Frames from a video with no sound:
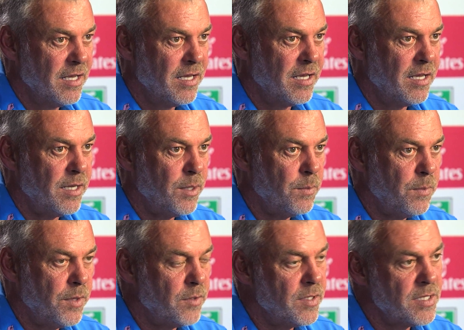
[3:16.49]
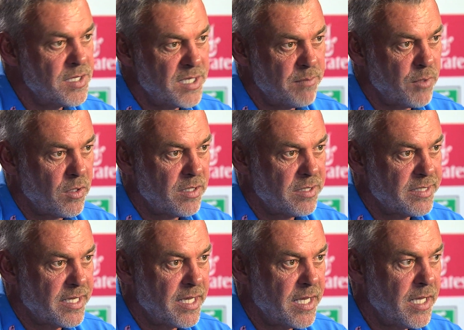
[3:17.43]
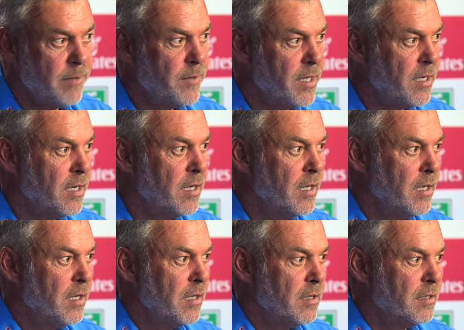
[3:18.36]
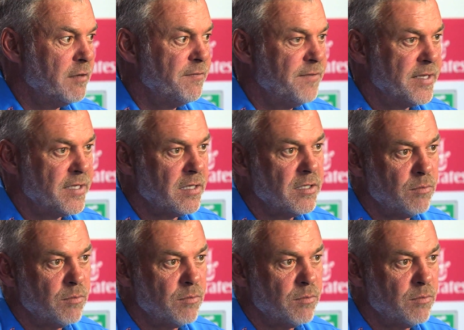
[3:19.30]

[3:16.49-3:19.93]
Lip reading: they're in the gym all the time. They're fitter.